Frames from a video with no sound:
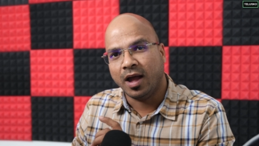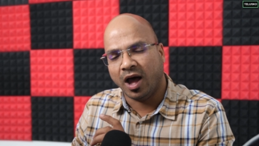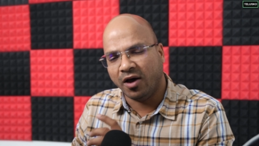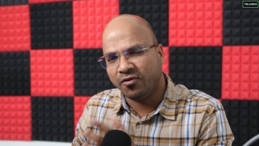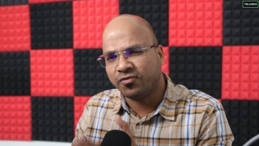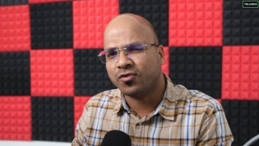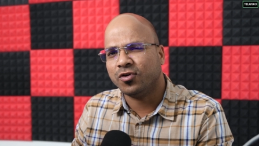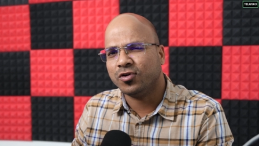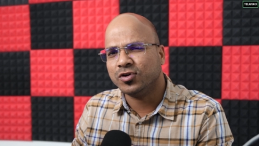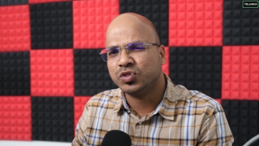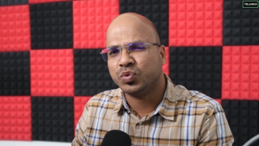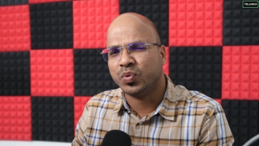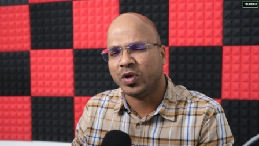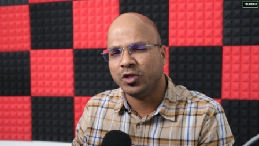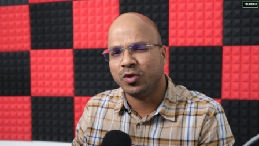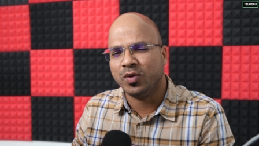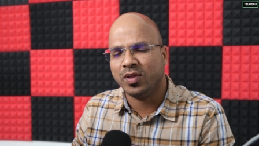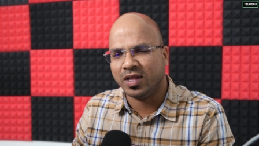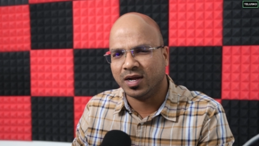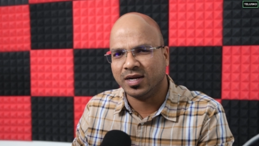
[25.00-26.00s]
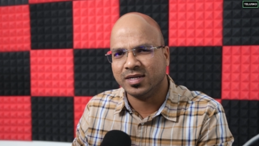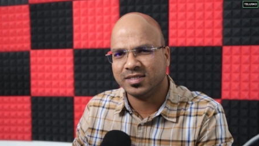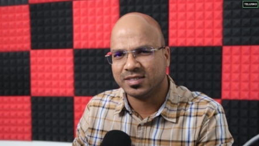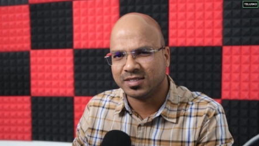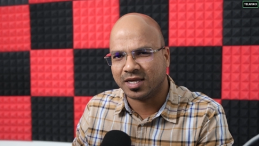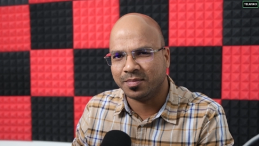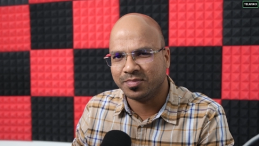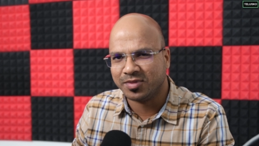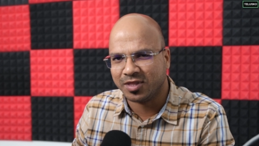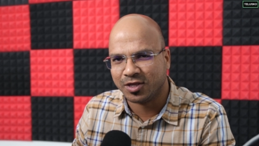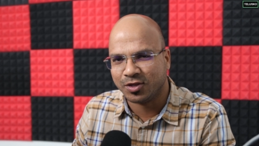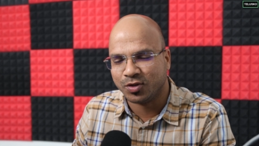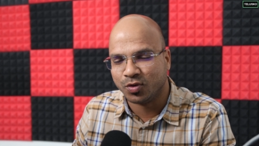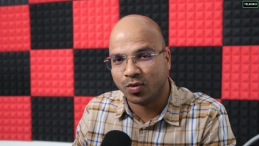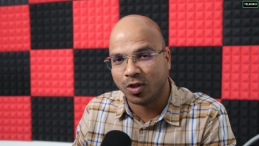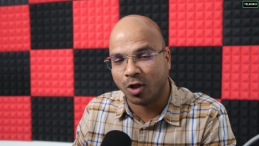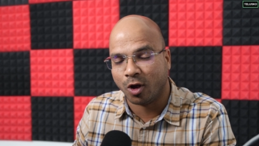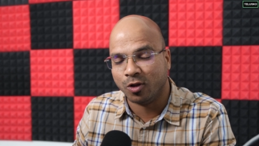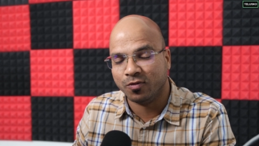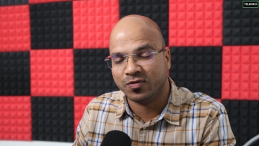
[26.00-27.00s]
of course, when you learn something, you
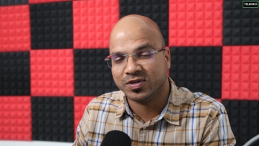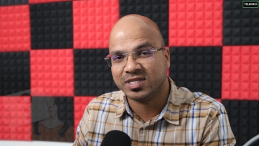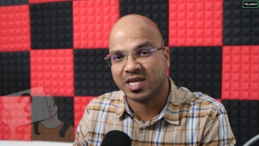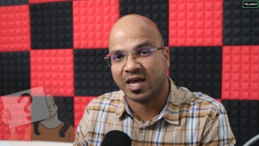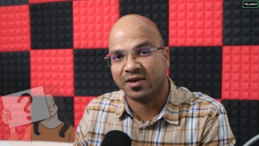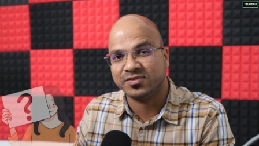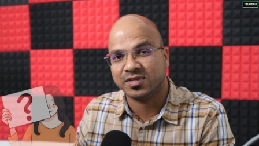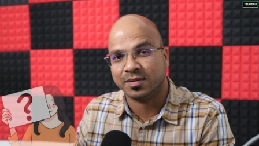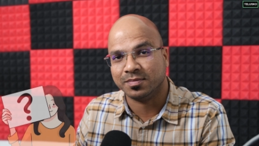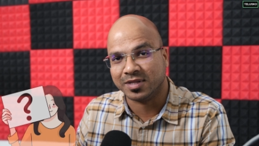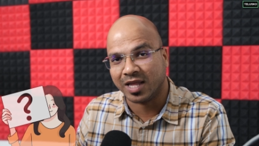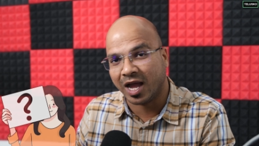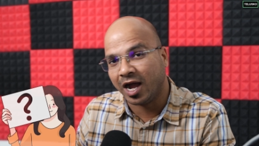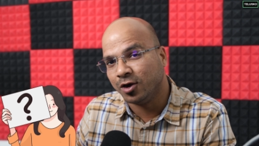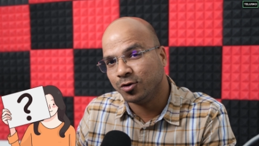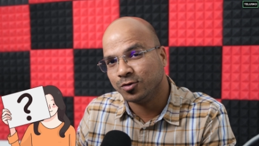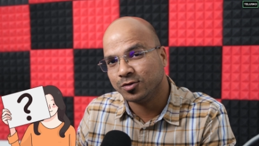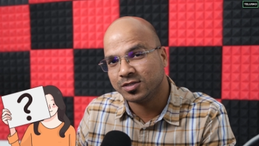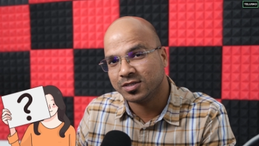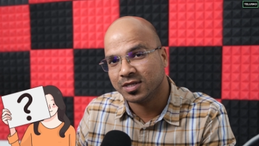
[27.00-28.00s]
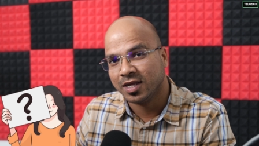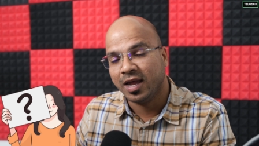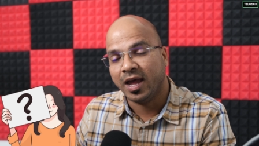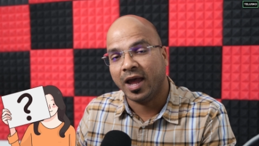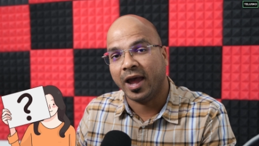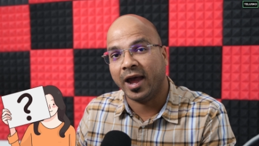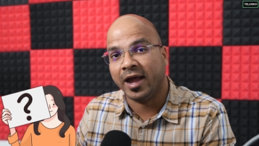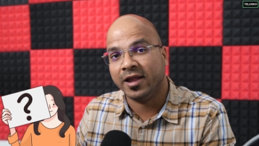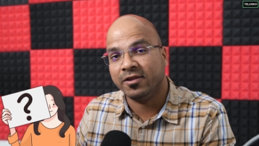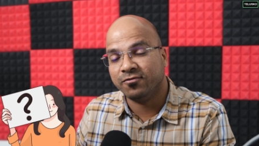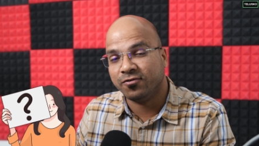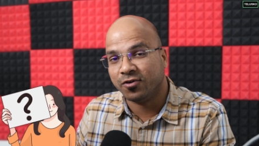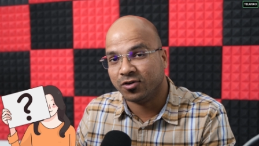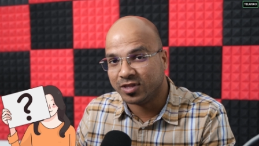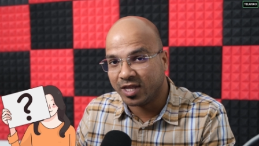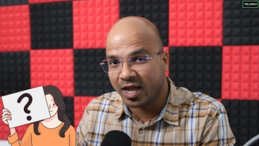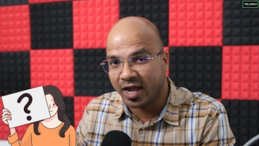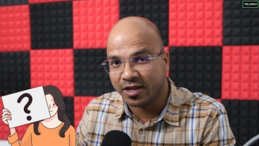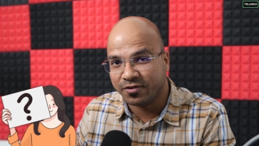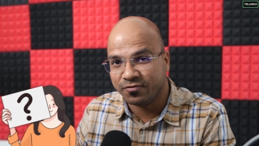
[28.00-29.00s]
will always have some doubts. And for
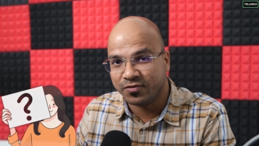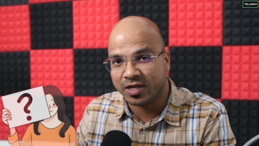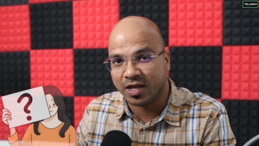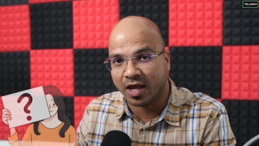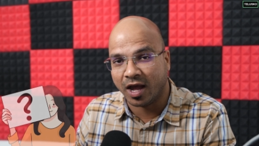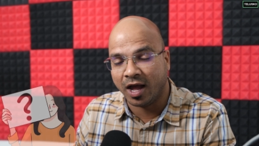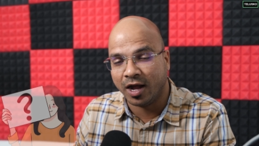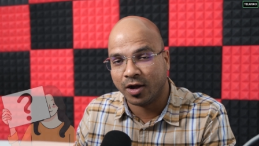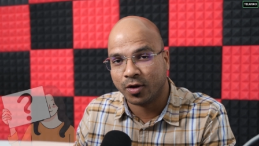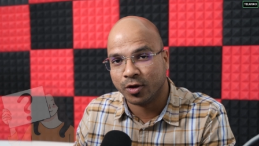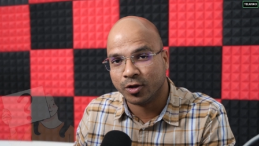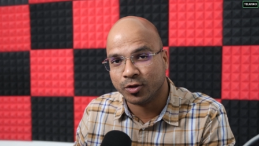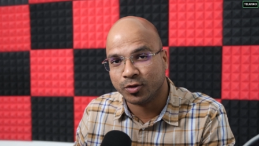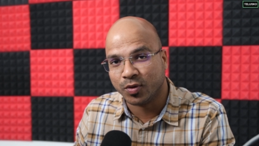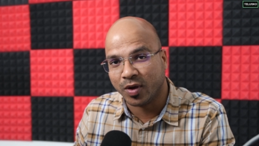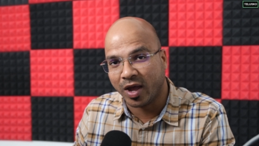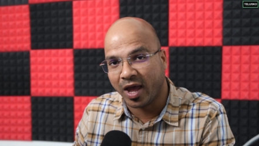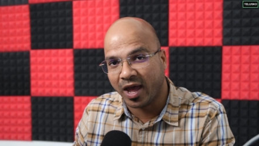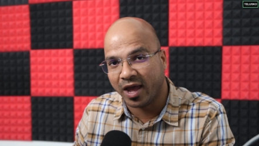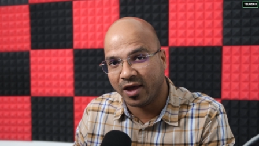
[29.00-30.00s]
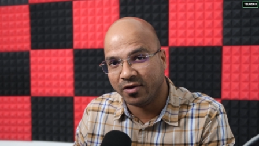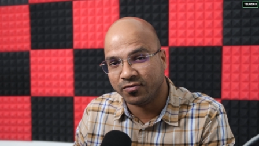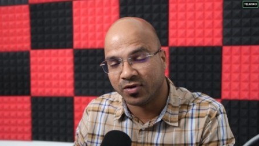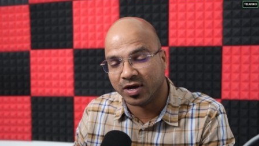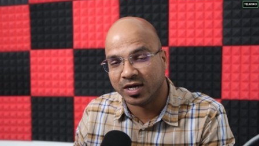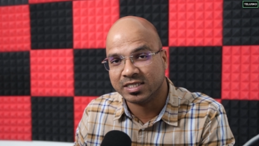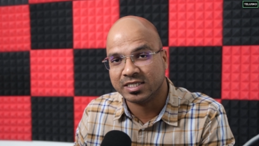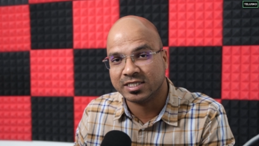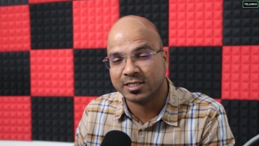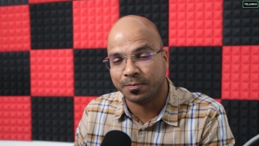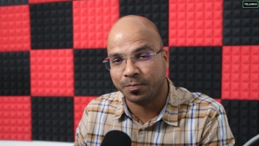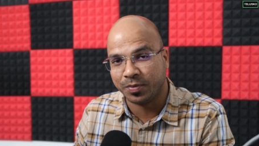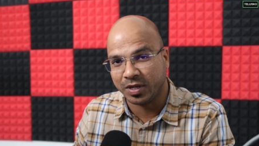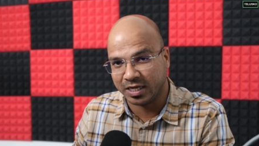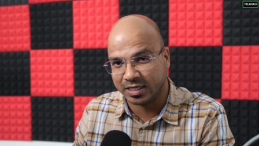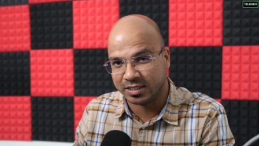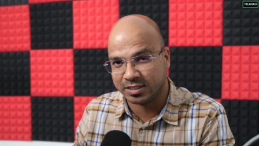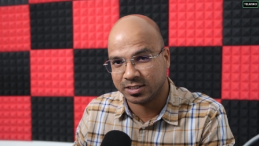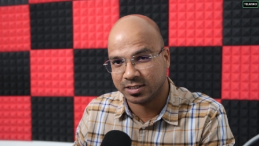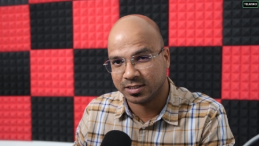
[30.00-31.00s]
that, we are going to have a
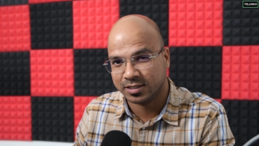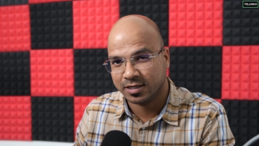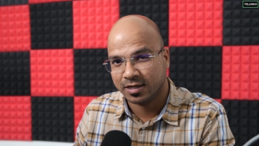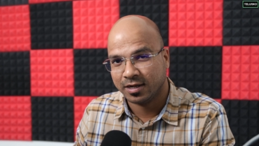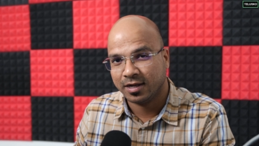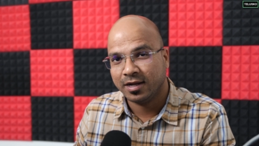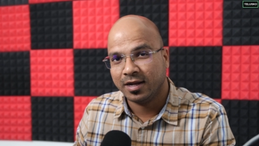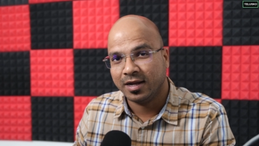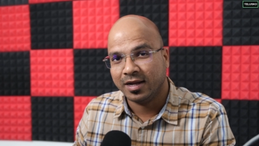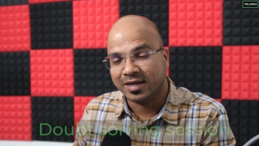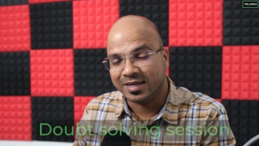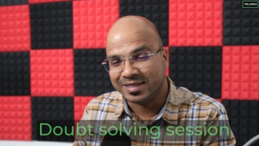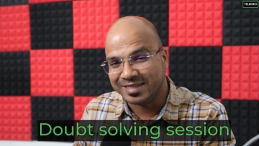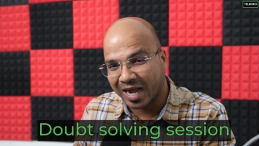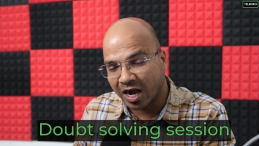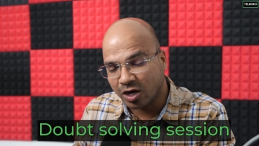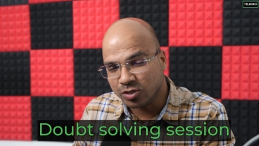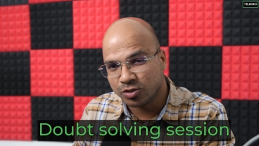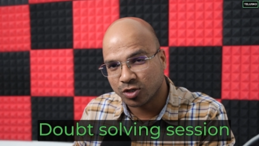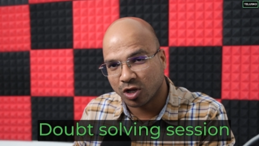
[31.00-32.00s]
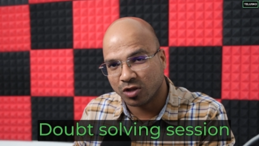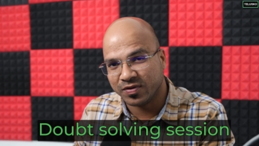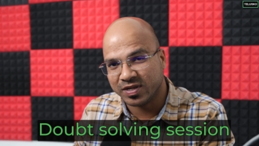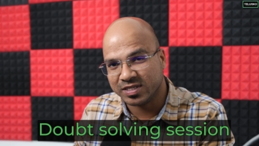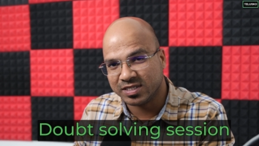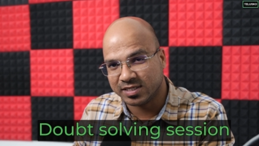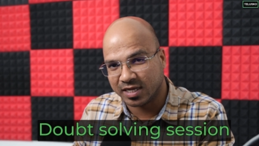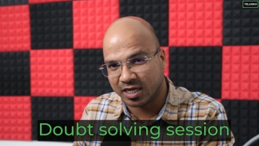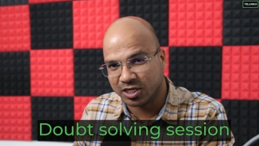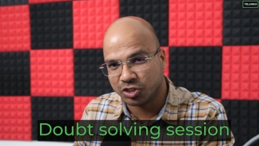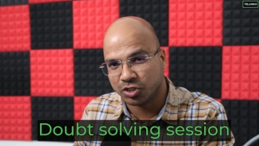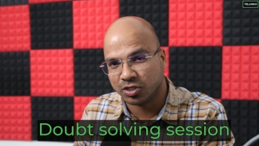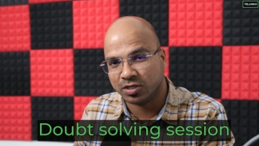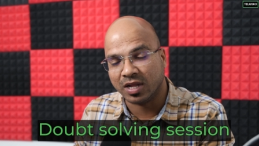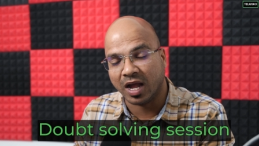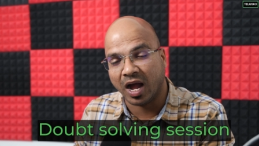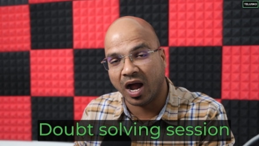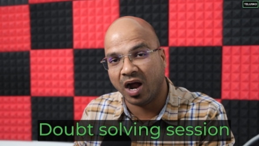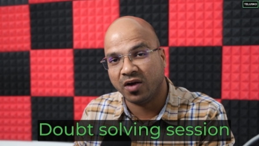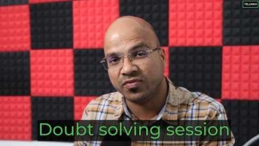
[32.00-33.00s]
separate doubt solving session
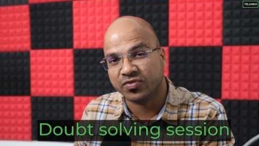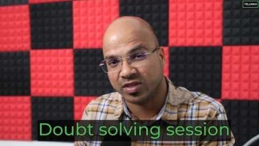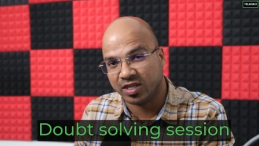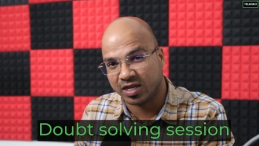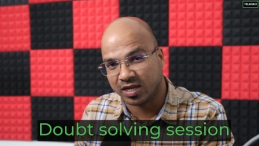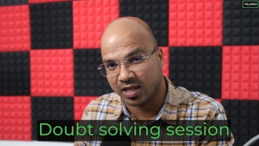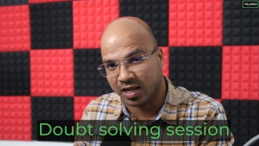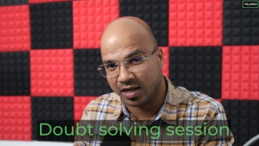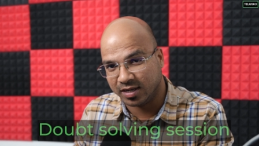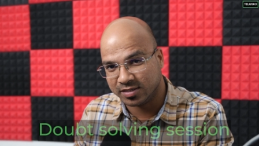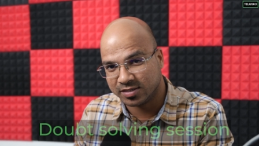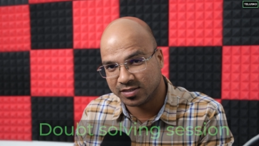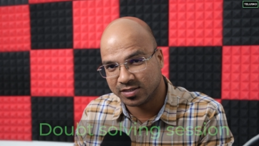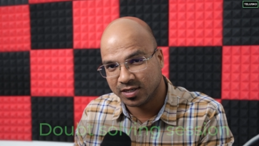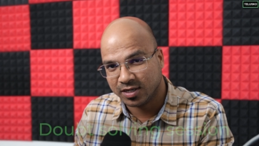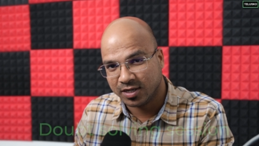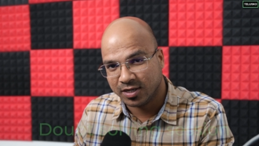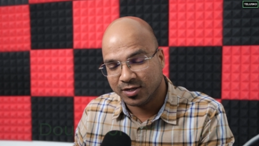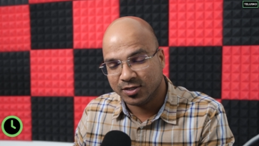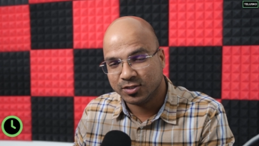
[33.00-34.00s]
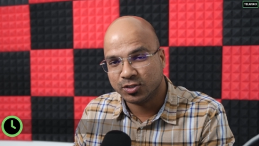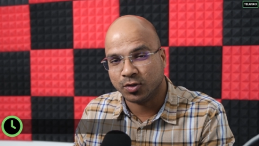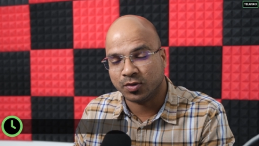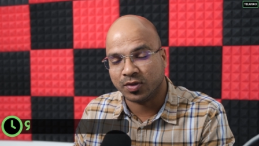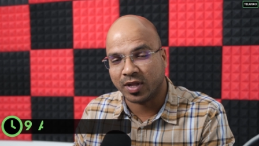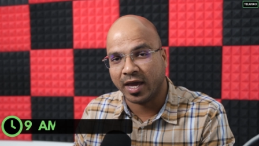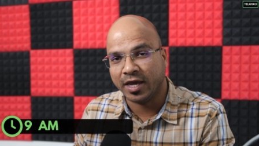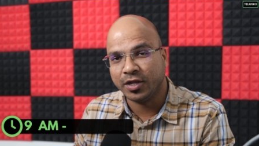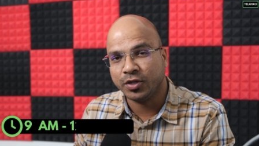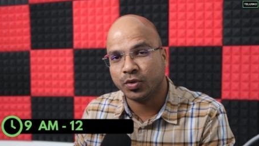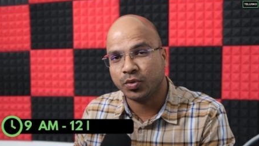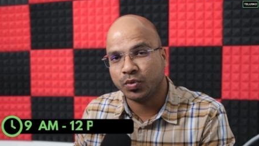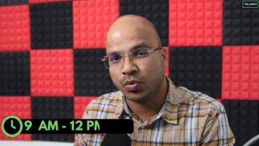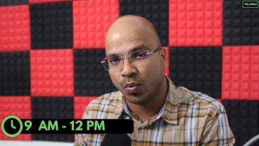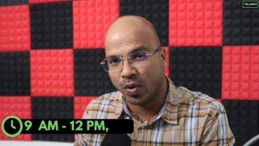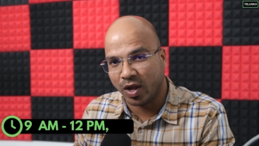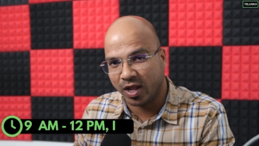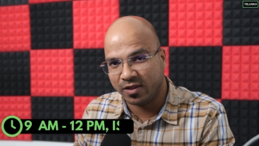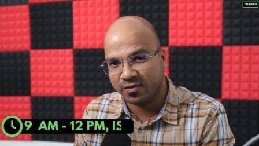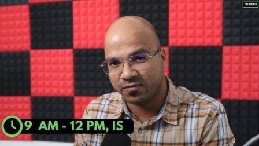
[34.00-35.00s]
after the class. So nine to
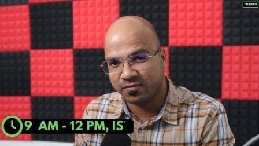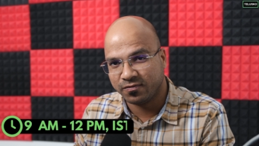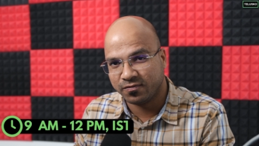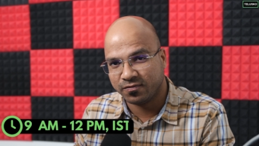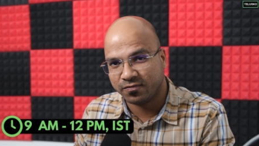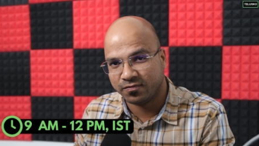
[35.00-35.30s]
twelve,